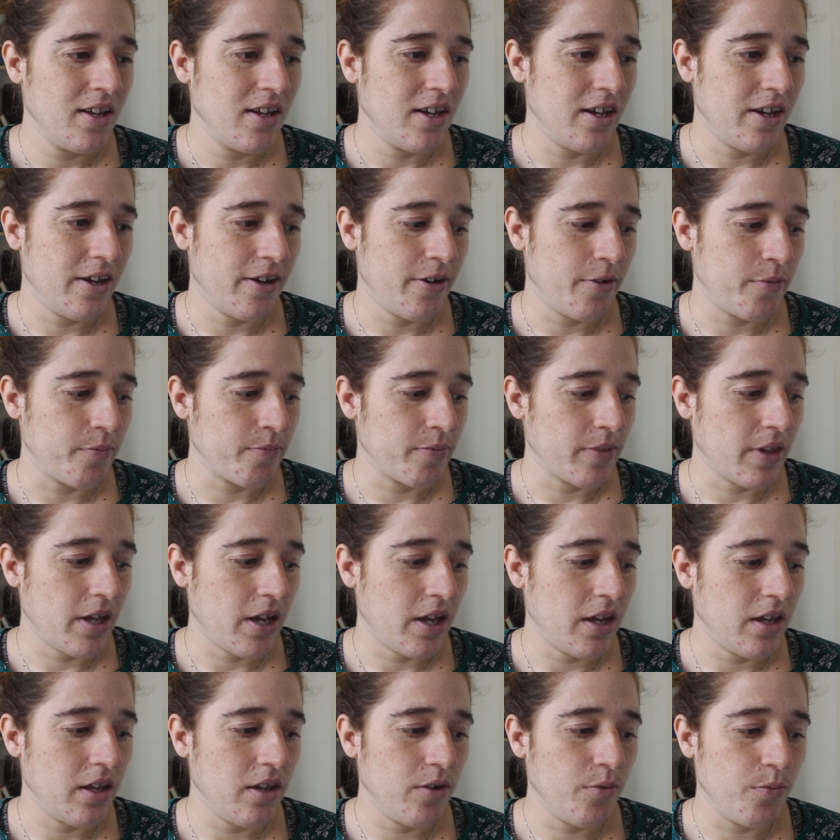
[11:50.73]

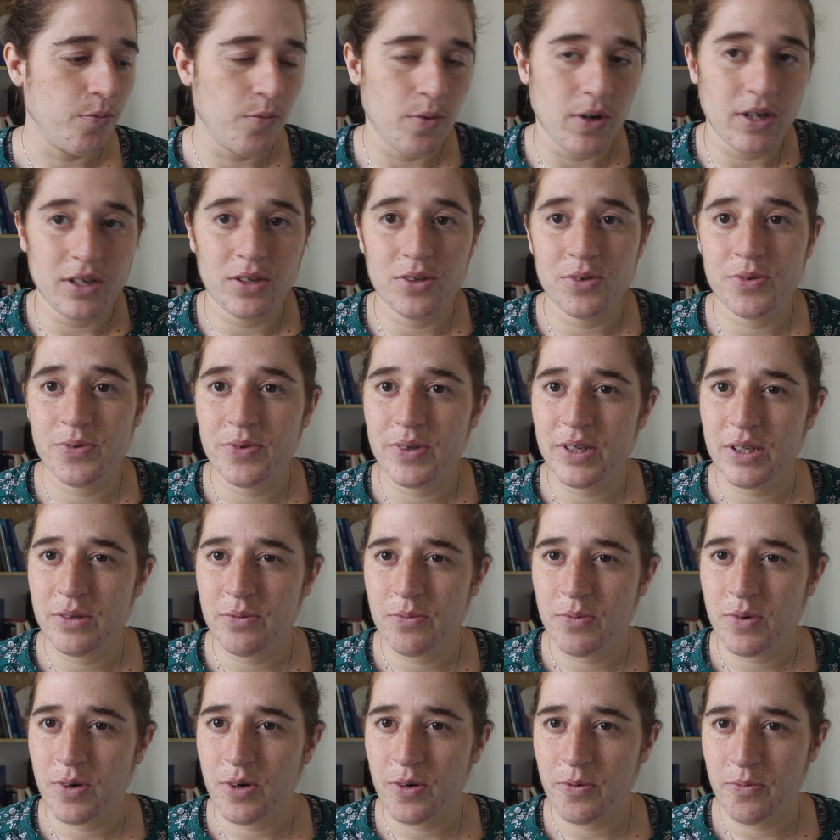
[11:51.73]
I want to
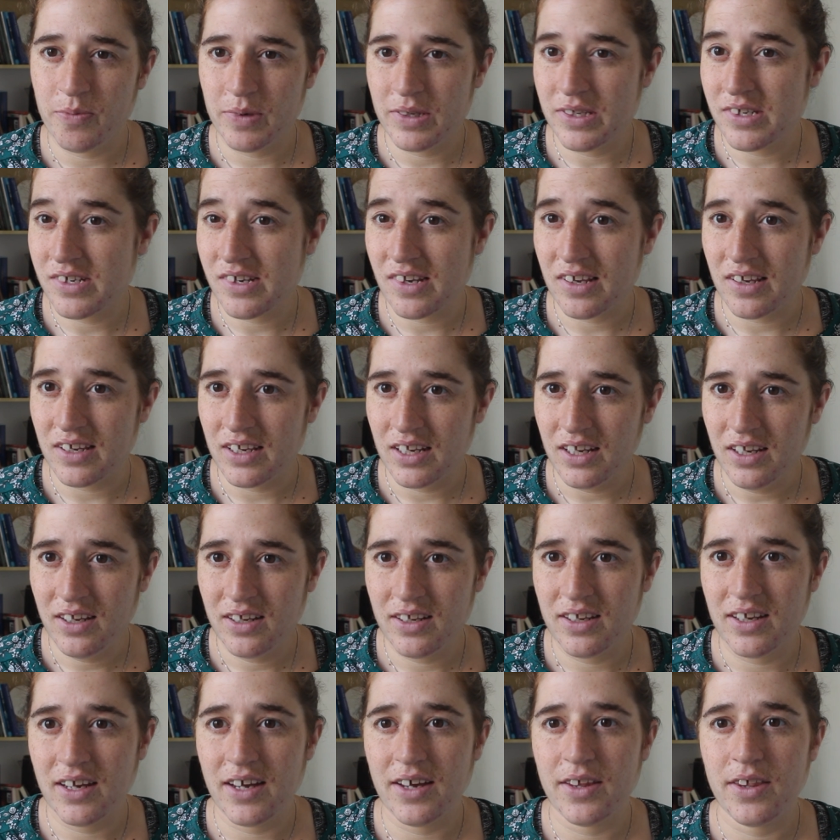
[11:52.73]
read more Jin
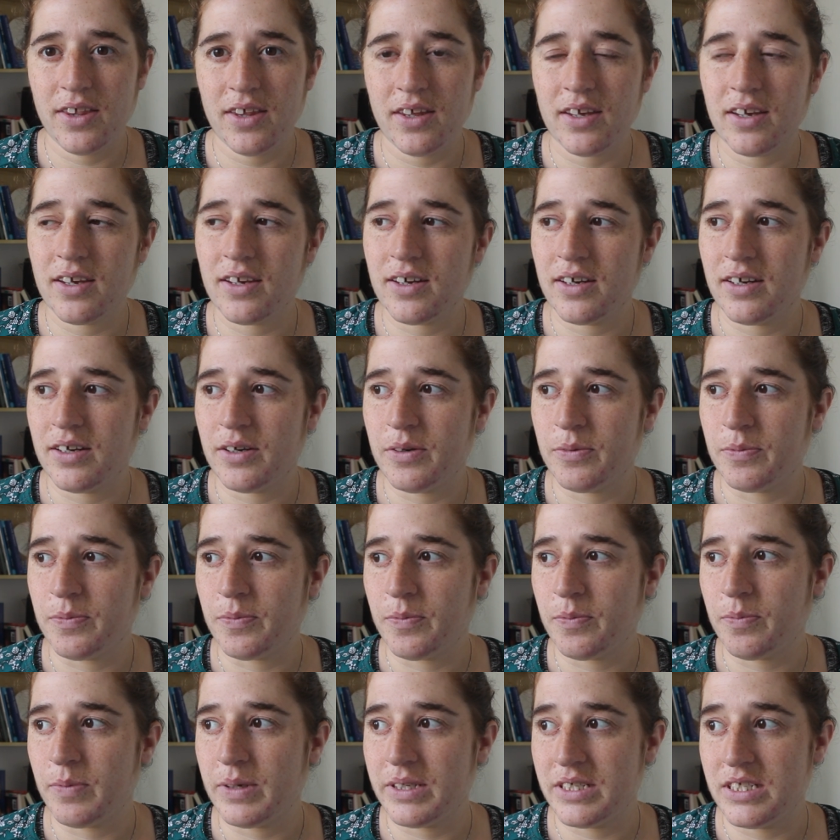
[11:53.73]
Lee. I think
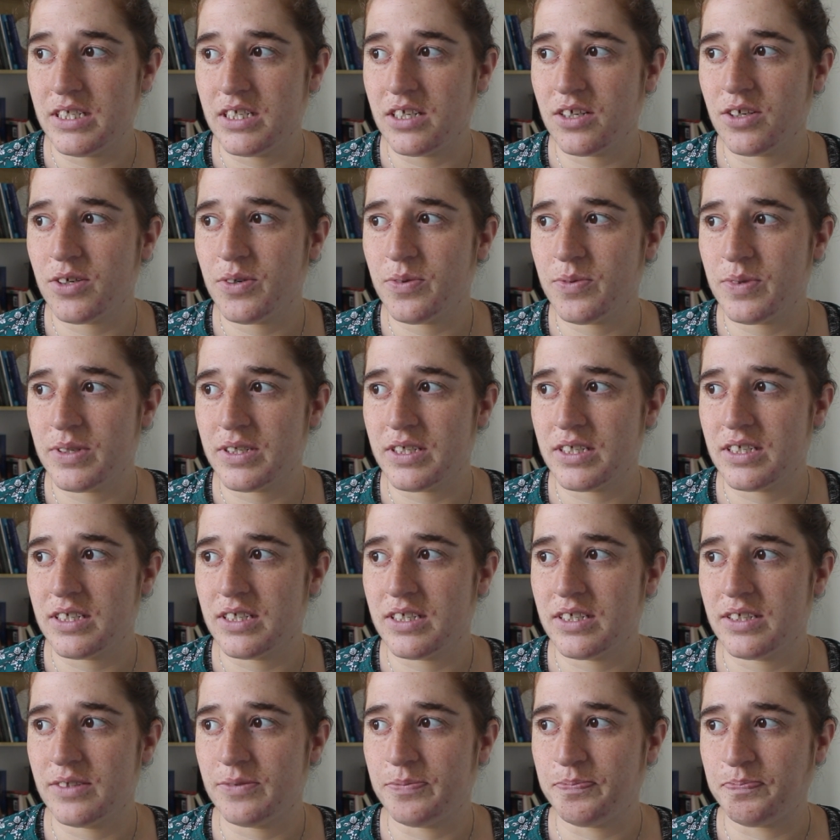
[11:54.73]
Pachinko
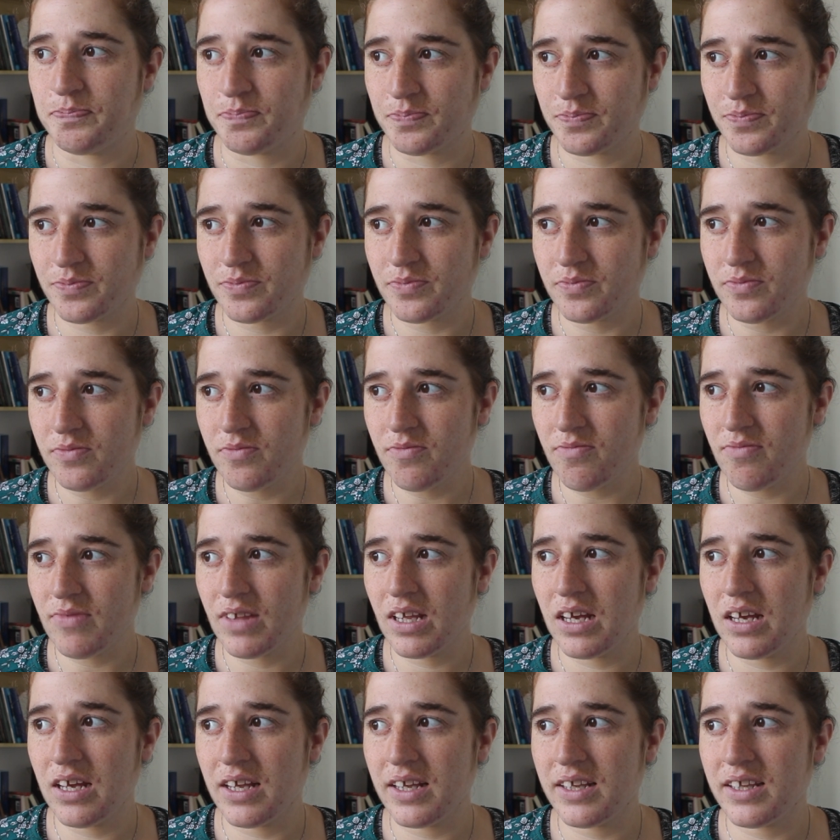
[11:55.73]
was
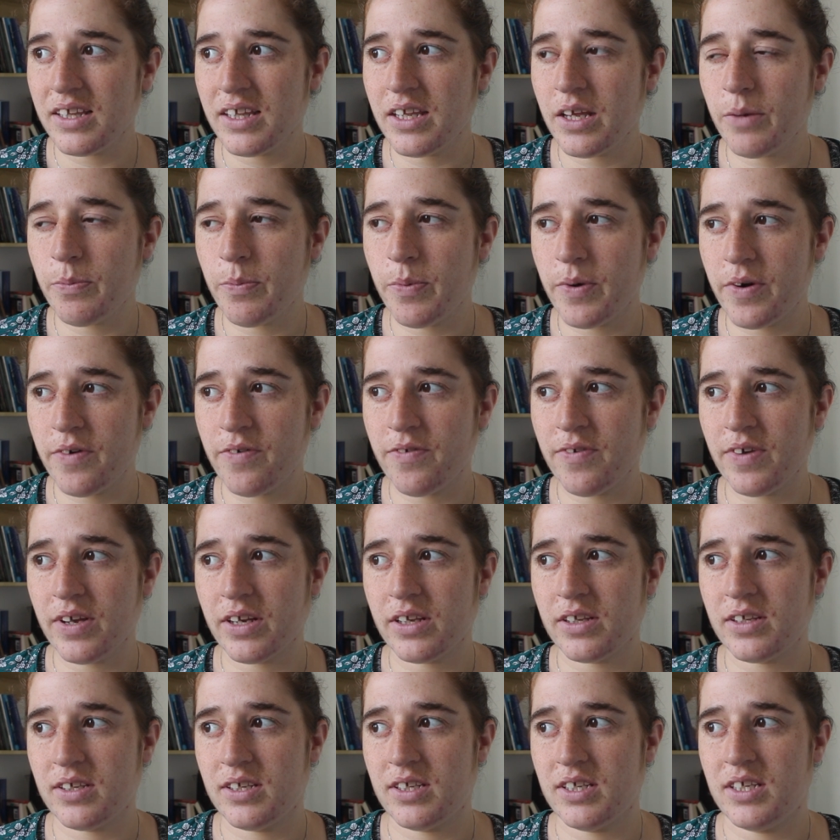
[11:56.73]
the
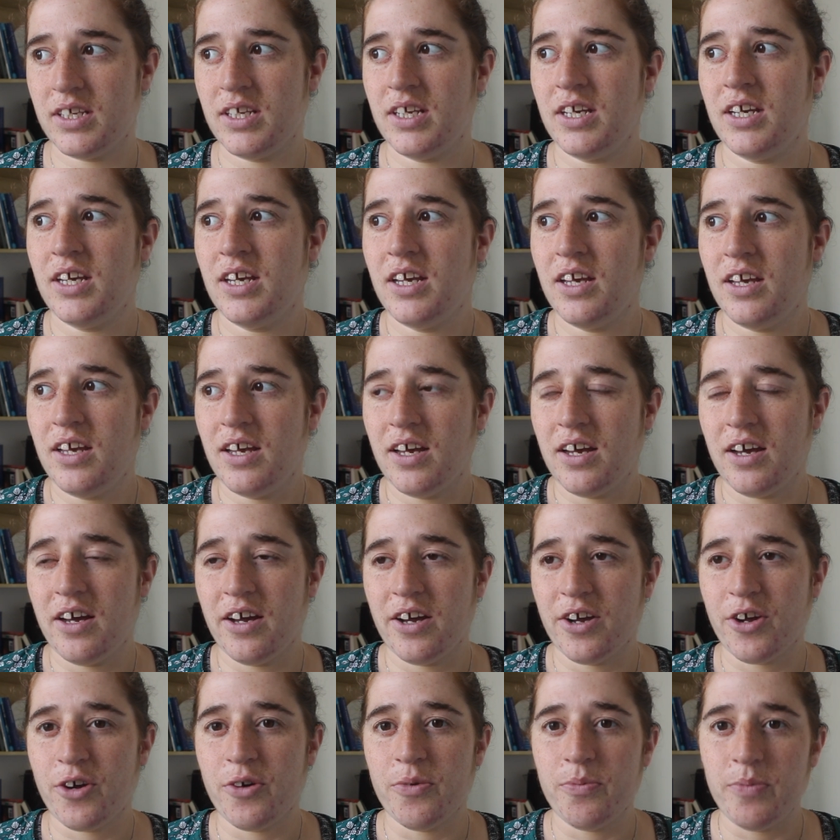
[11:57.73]
perfect
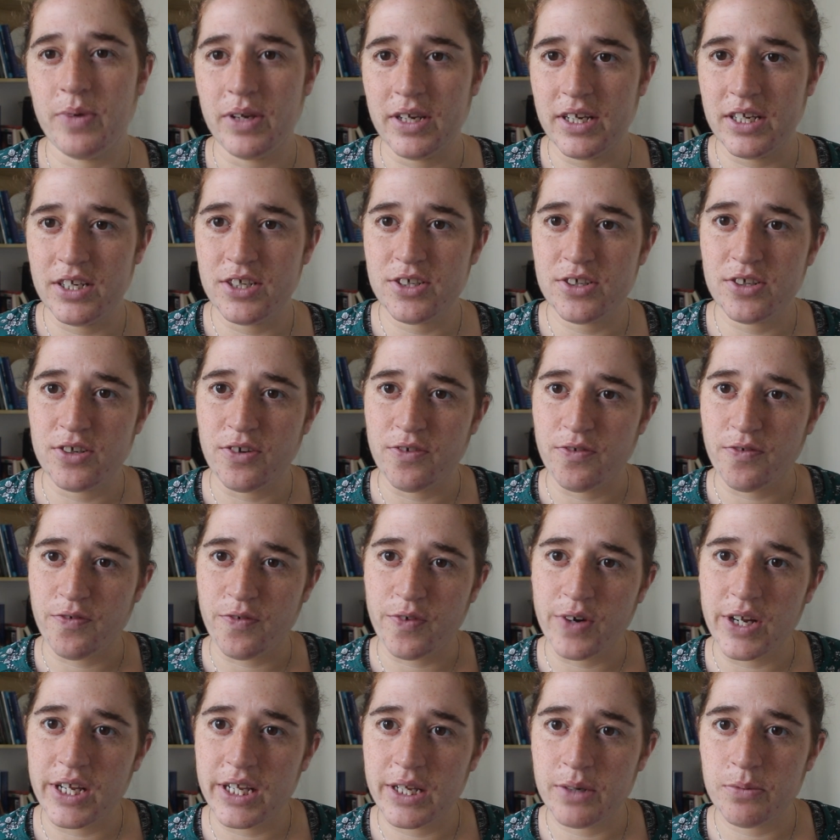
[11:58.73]
combination of
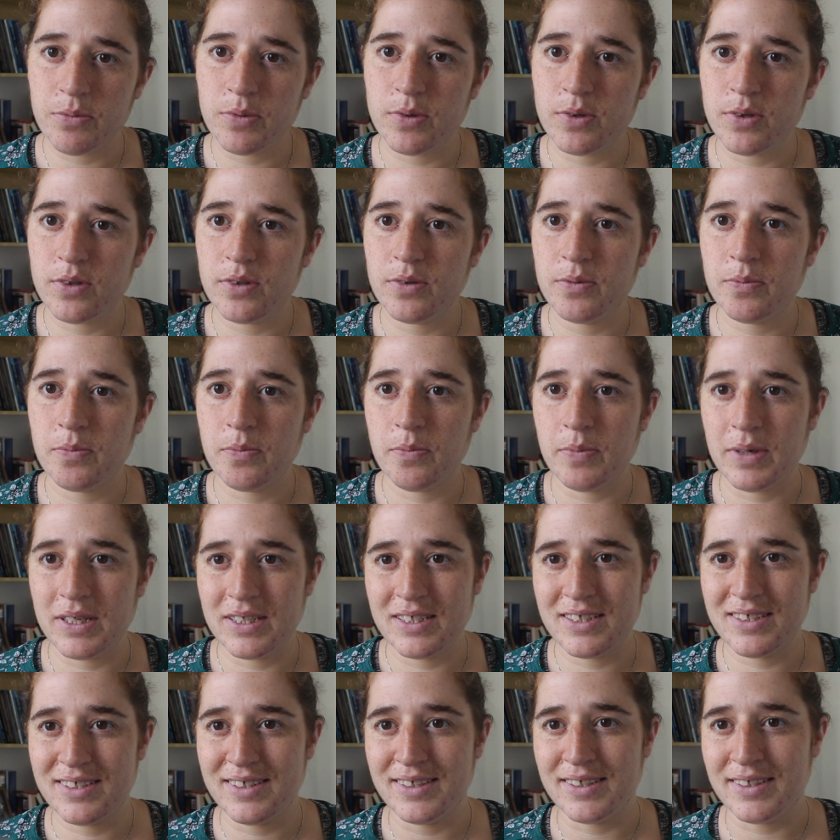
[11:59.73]
readable
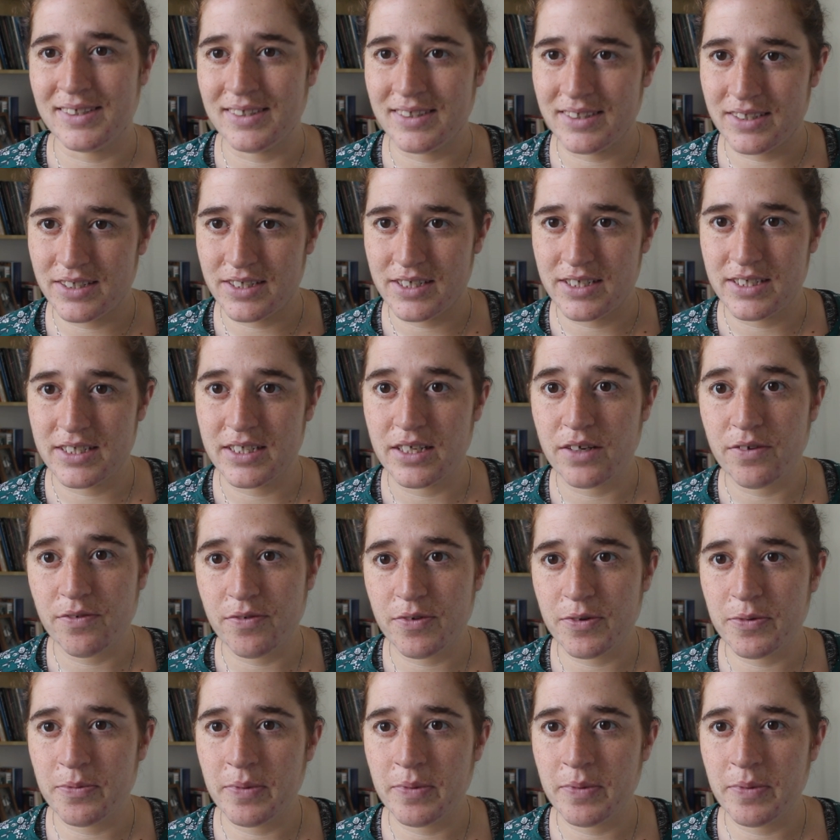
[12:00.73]
but still interesting for